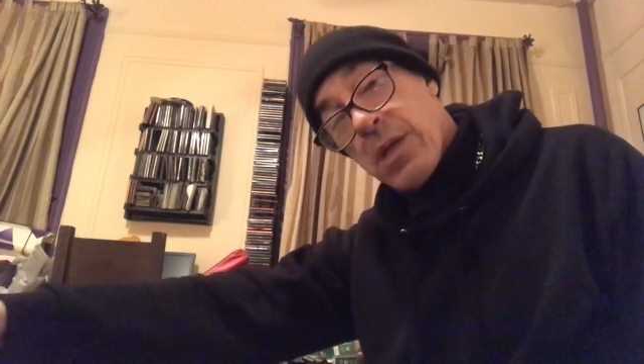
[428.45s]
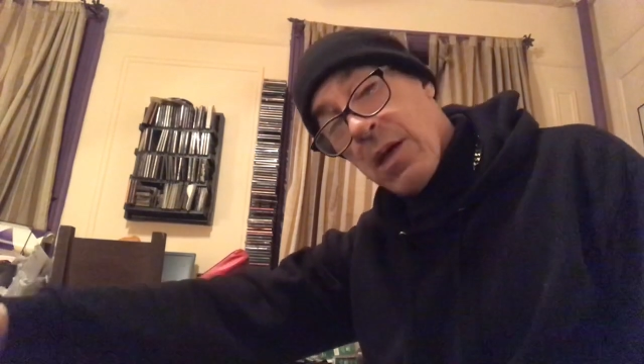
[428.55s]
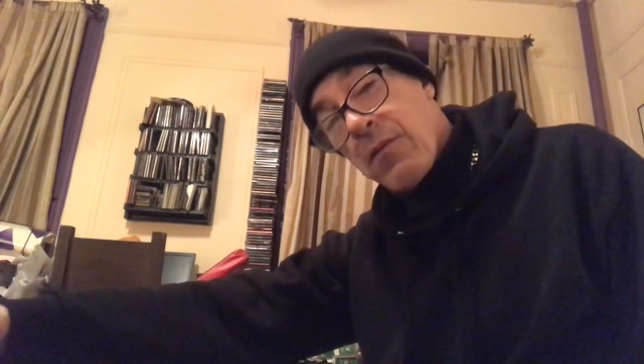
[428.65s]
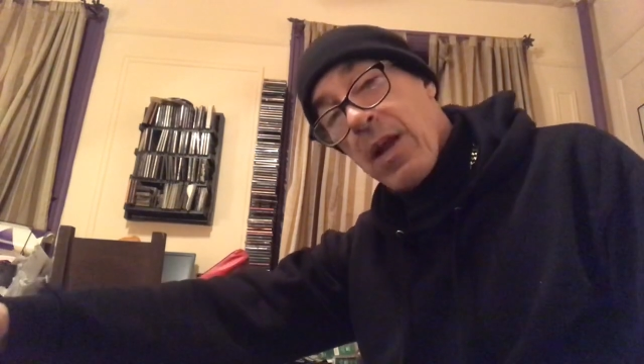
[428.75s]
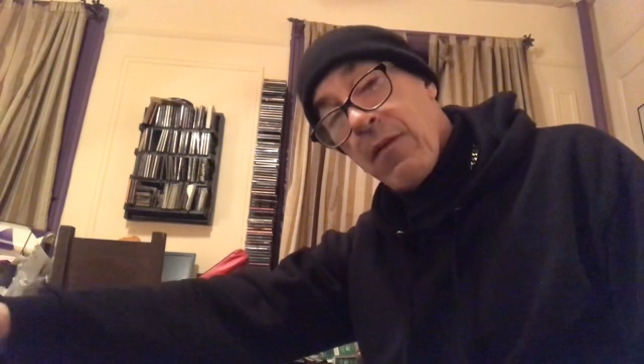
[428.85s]
I
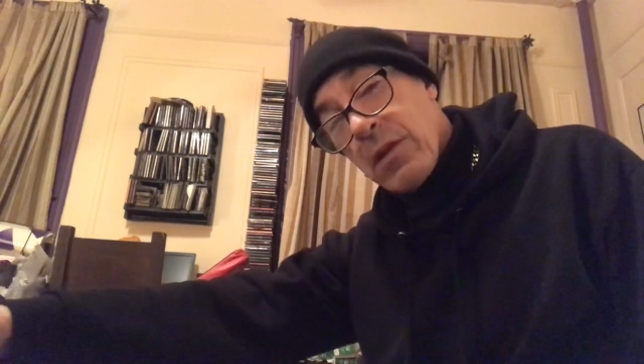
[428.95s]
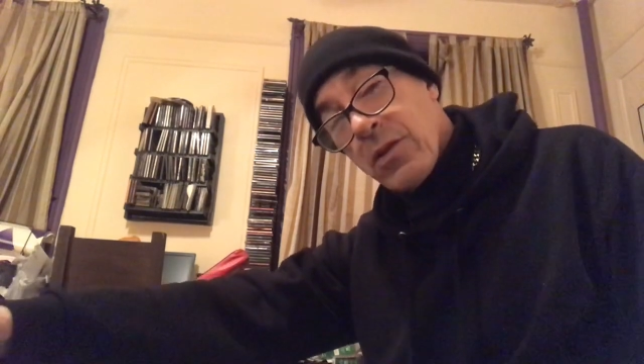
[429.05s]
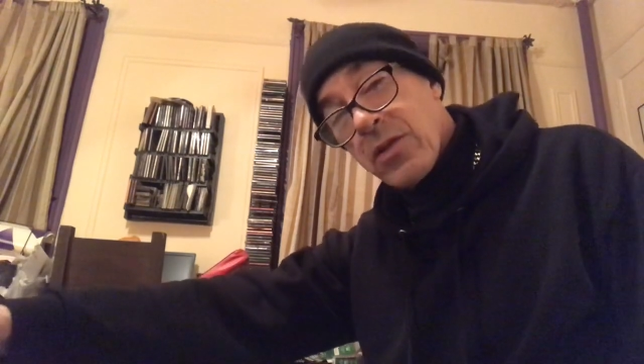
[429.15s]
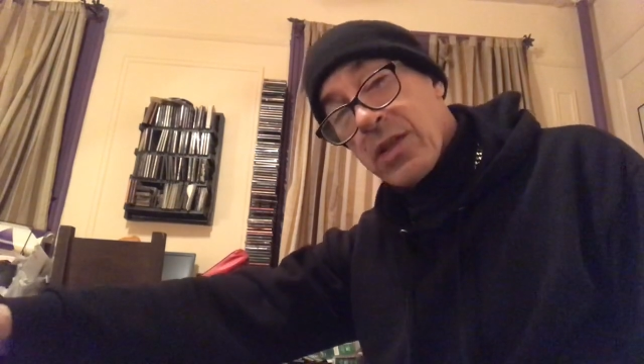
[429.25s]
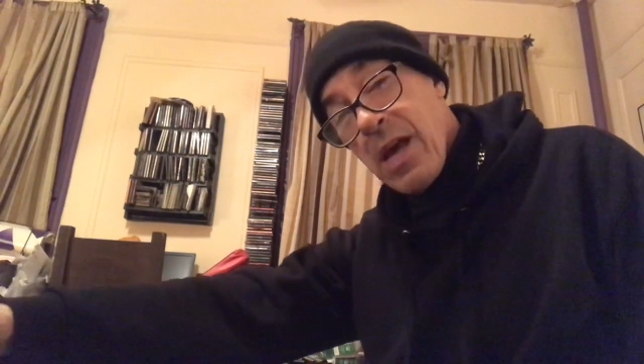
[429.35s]
even have a
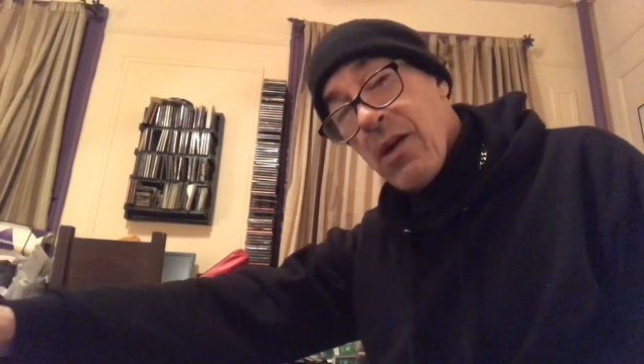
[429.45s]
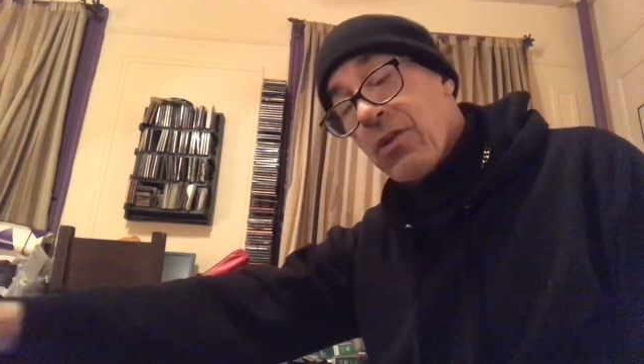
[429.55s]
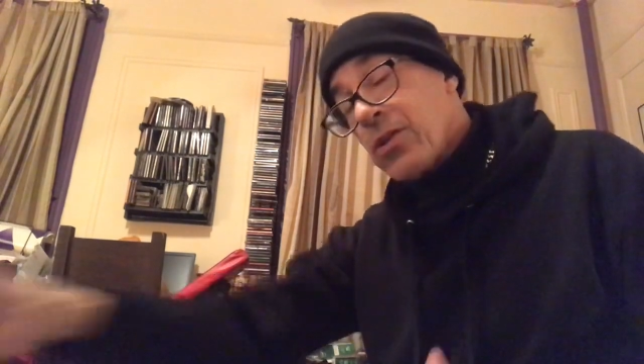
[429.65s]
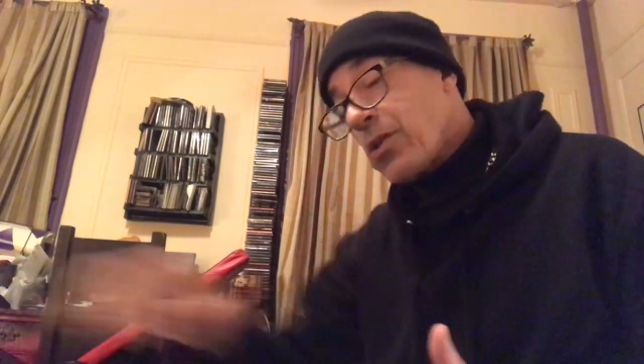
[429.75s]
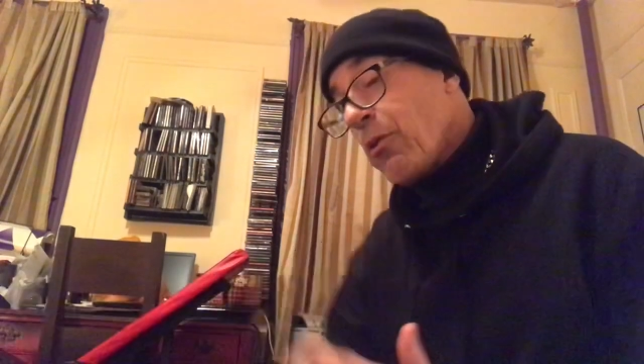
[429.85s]
little say on
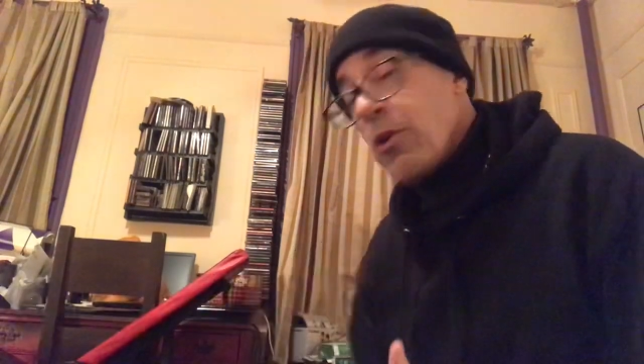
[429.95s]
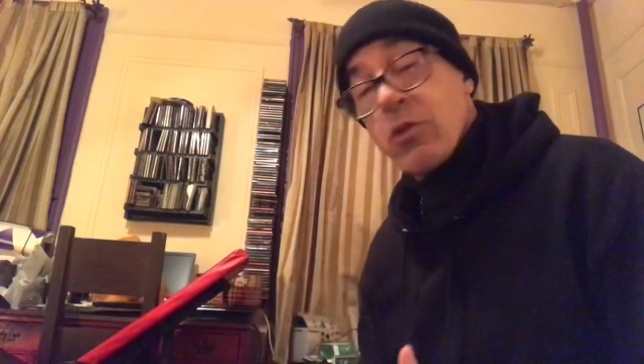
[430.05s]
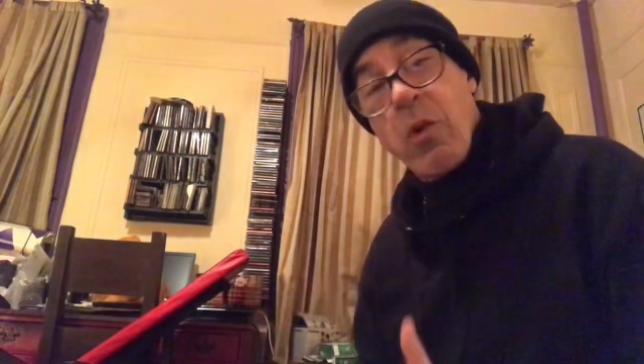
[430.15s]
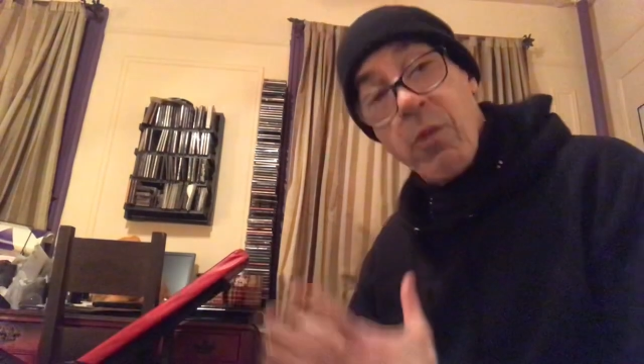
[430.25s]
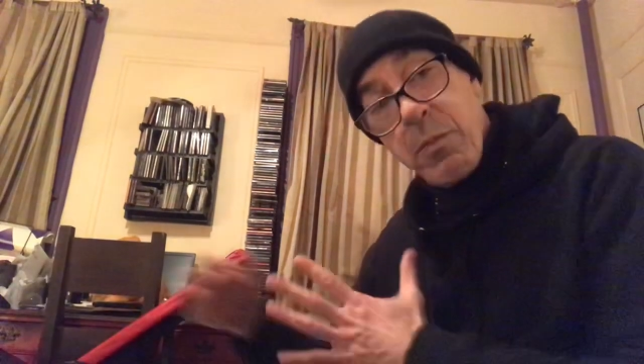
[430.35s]
the
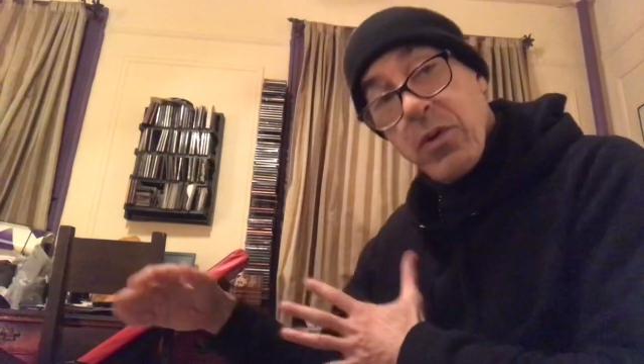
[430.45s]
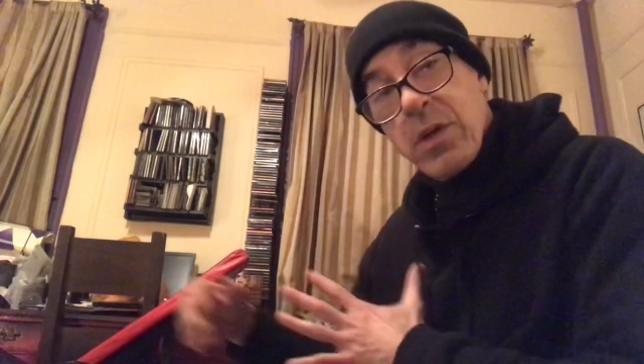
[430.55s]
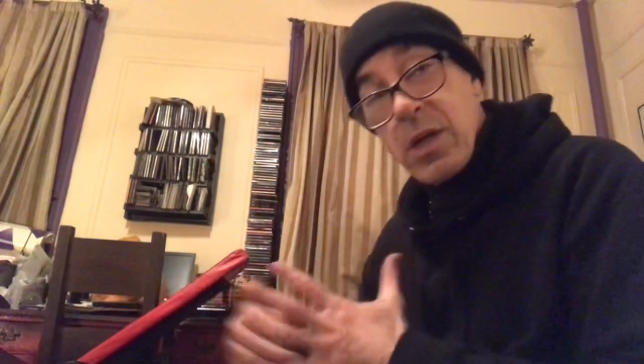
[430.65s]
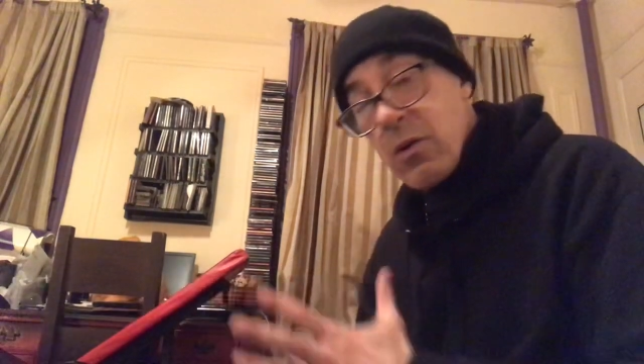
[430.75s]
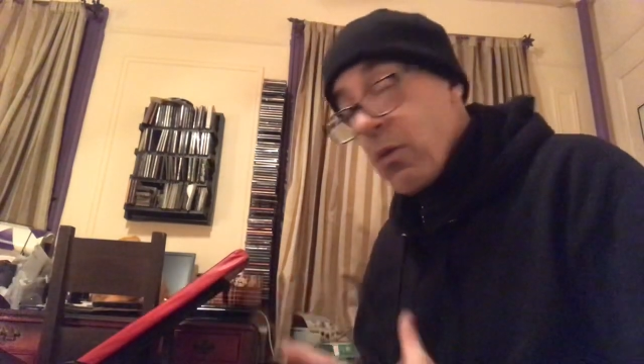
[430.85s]
solos when we're putting
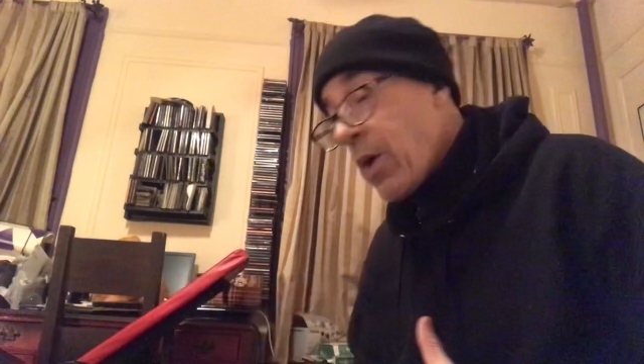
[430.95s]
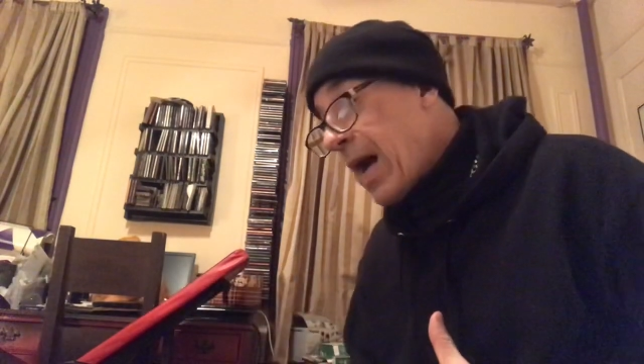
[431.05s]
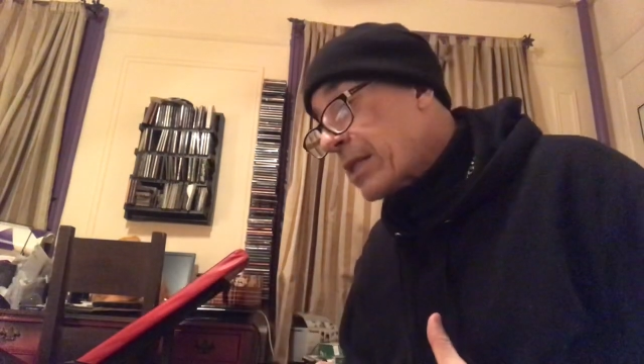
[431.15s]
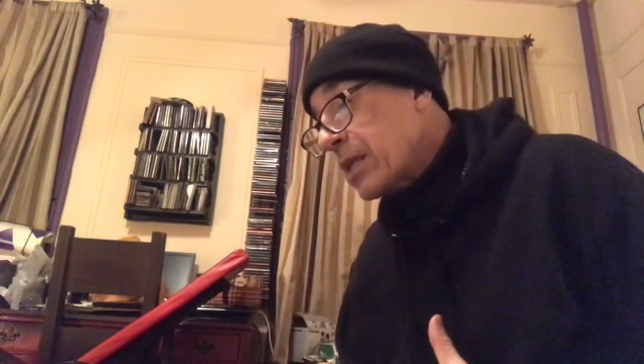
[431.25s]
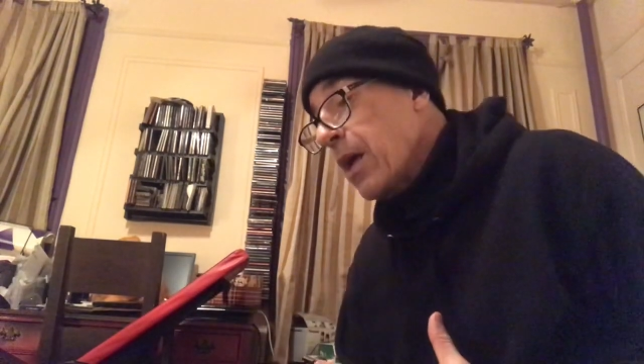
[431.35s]
it on
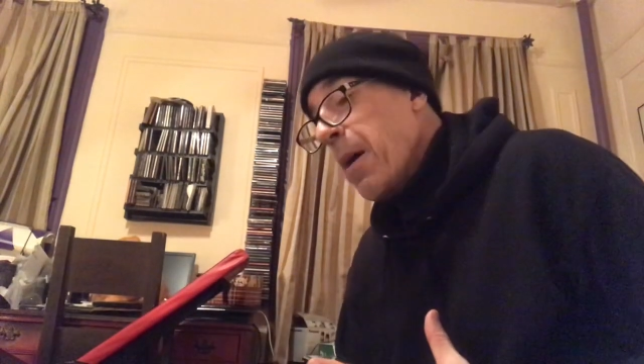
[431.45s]
wax.